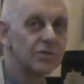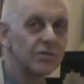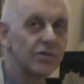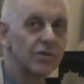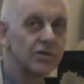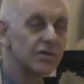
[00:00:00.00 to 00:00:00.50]

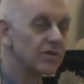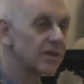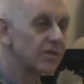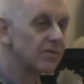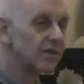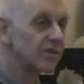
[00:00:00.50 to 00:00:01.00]
universal
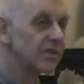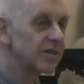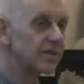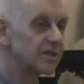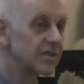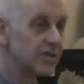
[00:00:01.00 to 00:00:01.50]
and
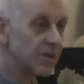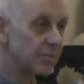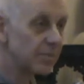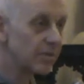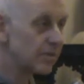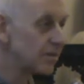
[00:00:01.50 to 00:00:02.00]
very
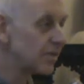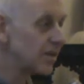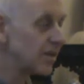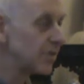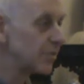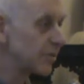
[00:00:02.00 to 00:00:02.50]
simple
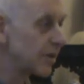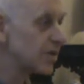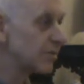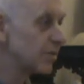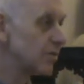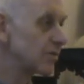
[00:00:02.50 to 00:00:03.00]

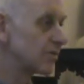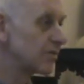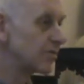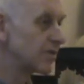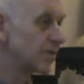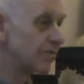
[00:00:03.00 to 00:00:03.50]

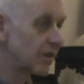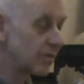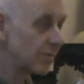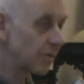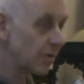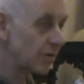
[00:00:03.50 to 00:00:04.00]
principle, and very
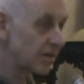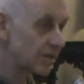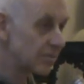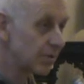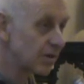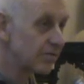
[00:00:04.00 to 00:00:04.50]
important.
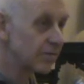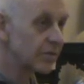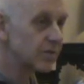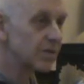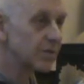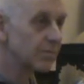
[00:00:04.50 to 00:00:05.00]
It's one of the
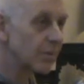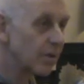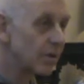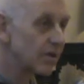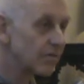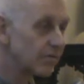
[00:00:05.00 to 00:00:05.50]
most
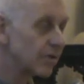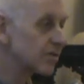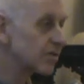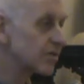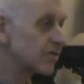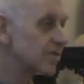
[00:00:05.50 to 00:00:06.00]
important
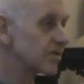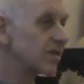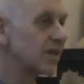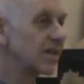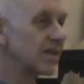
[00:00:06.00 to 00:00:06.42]
verses